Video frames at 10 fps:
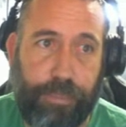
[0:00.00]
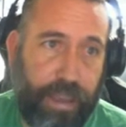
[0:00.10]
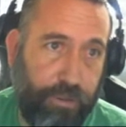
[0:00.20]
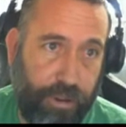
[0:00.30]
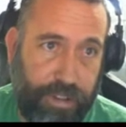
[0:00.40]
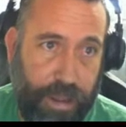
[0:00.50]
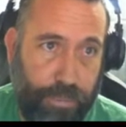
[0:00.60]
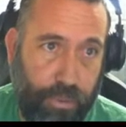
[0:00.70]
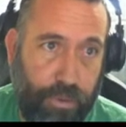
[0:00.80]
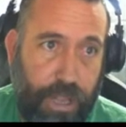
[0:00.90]
for
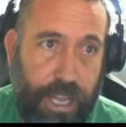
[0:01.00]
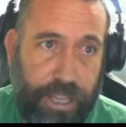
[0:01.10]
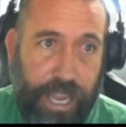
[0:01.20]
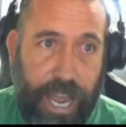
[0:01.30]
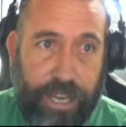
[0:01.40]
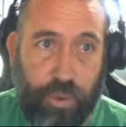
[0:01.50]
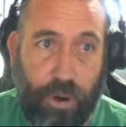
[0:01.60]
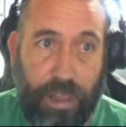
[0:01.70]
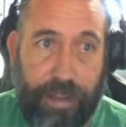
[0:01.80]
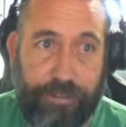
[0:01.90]
example, the guy to our
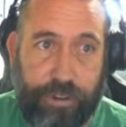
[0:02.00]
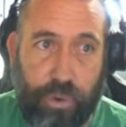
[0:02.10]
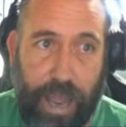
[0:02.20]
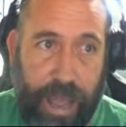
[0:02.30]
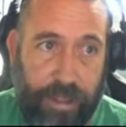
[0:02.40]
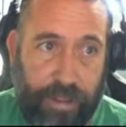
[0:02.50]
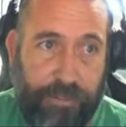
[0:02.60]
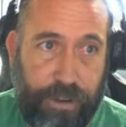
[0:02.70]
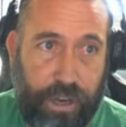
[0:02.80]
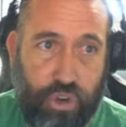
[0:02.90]
left who has a
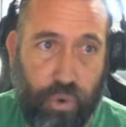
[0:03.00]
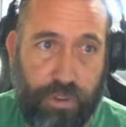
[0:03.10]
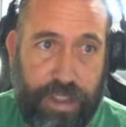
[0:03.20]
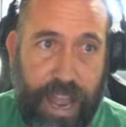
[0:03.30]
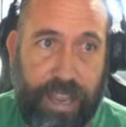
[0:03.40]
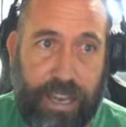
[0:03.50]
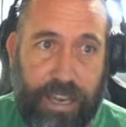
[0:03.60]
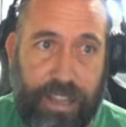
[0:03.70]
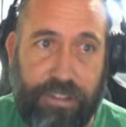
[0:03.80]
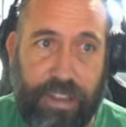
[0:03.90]
very short stack and
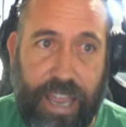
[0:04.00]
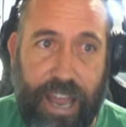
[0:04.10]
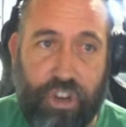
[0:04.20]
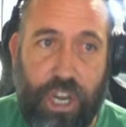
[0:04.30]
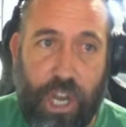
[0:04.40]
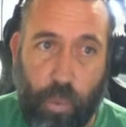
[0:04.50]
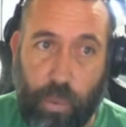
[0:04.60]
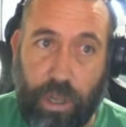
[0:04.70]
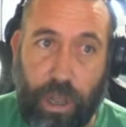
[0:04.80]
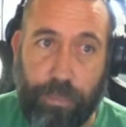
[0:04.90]
needs to cash
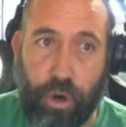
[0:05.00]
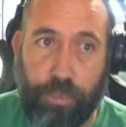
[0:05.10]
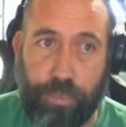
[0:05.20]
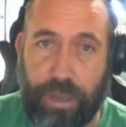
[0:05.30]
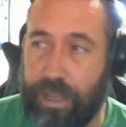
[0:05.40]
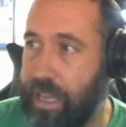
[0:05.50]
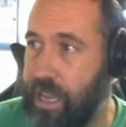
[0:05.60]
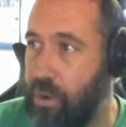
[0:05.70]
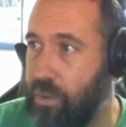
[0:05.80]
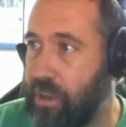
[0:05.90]
will appropriately
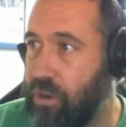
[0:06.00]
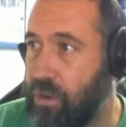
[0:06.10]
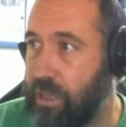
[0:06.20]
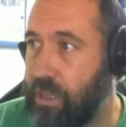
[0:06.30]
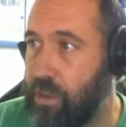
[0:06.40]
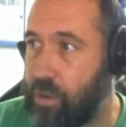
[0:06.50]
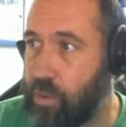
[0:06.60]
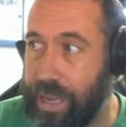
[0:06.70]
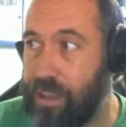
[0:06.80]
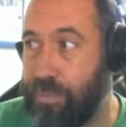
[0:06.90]
only call
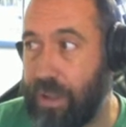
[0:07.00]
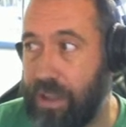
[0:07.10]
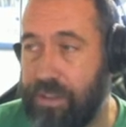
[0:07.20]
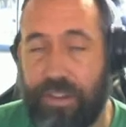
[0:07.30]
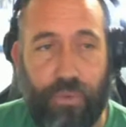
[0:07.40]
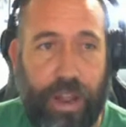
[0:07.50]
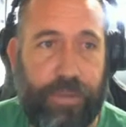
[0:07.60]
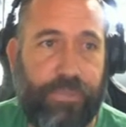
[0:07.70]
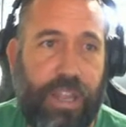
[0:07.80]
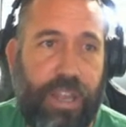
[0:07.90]
queens plus, right?
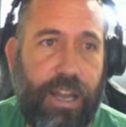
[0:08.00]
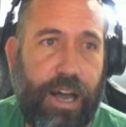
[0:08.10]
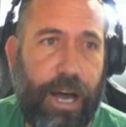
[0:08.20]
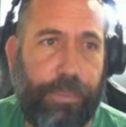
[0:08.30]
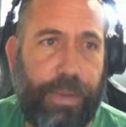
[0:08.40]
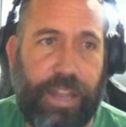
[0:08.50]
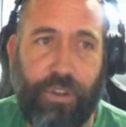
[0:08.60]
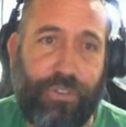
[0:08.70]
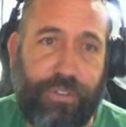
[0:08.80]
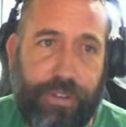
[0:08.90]
And
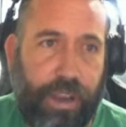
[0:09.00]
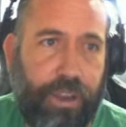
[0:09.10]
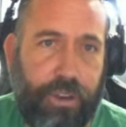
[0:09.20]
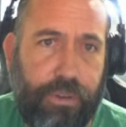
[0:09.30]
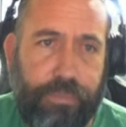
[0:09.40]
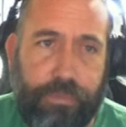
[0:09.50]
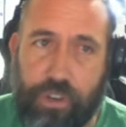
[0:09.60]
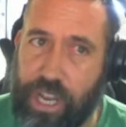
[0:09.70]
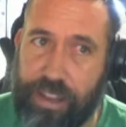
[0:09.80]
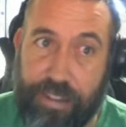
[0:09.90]
there's a very good
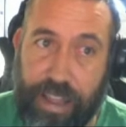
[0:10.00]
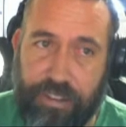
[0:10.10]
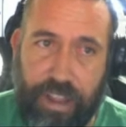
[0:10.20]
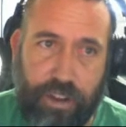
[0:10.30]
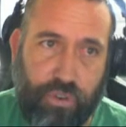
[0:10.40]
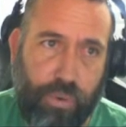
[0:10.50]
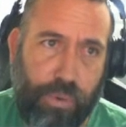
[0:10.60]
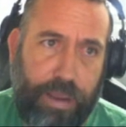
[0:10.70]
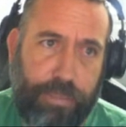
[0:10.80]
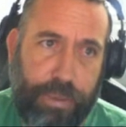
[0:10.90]
chance that's not true,
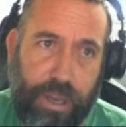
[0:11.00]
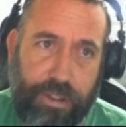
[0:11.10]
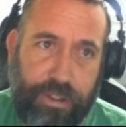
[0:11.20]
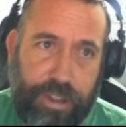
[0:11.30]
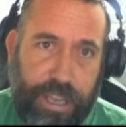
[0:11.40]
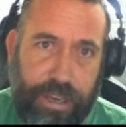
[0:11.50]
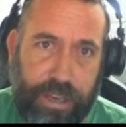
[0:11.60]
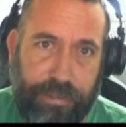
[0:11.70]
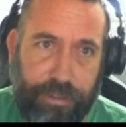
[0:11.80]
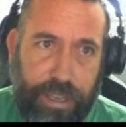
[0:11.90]
right? Because he can
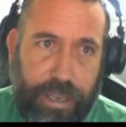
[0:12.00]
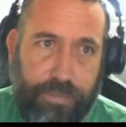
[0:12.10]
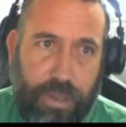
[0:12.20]
definitely,